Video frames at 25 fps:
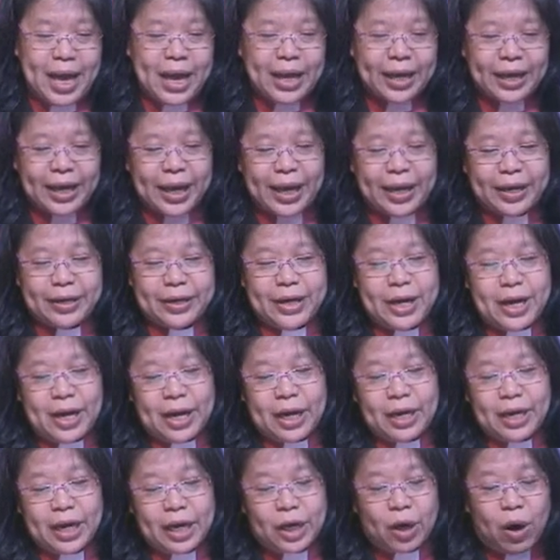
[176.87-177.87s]
Okay,
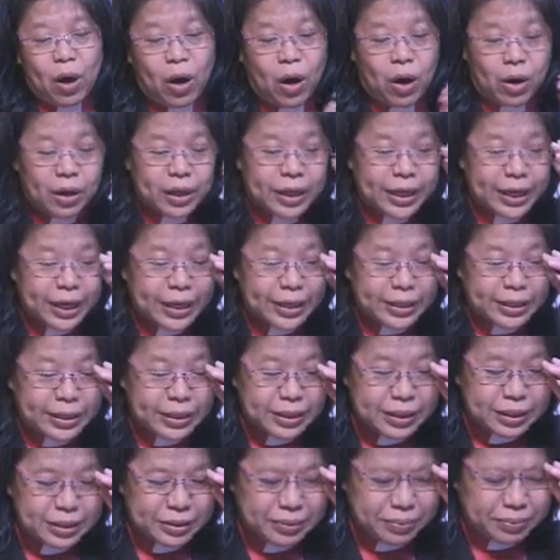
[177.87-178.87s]
they call
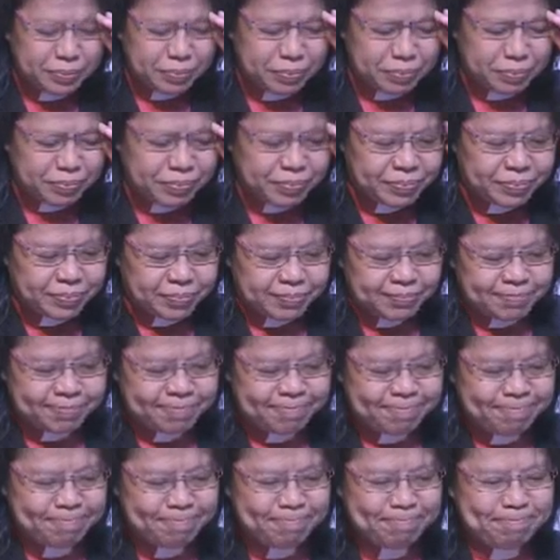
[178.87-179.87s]
it,
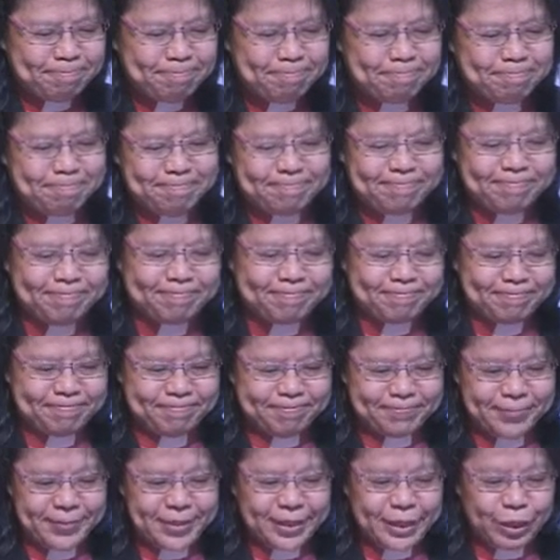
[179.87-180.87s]

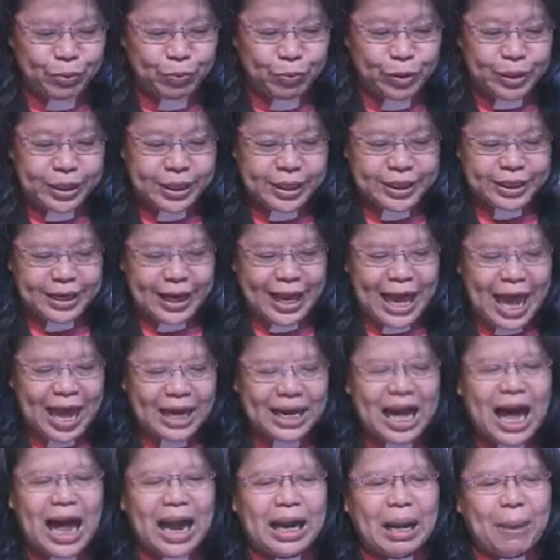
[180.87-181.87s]
the word
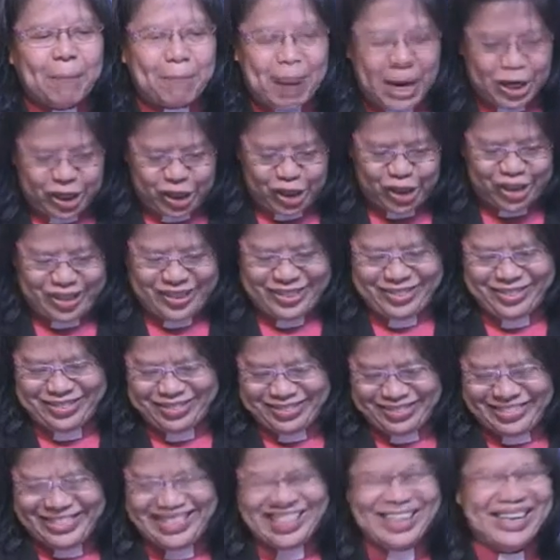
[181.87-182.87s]
calabash.
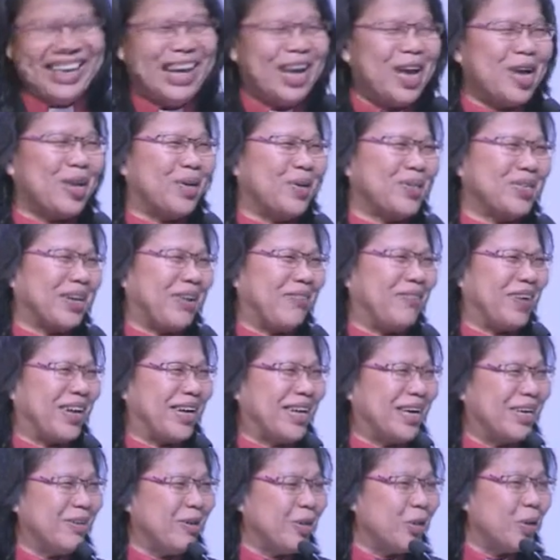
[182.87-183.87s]
Those
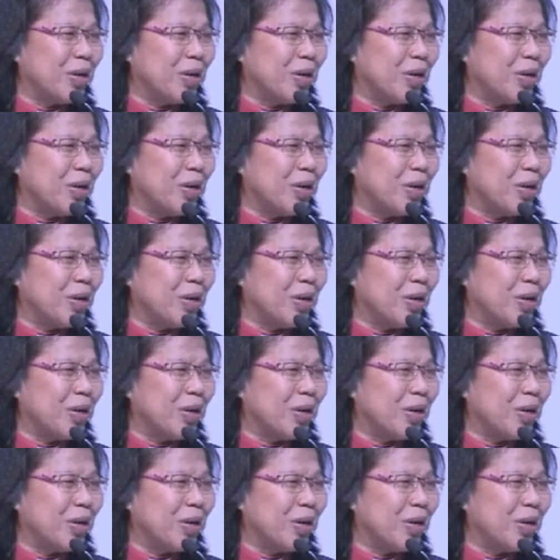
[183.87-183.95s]
African, you know,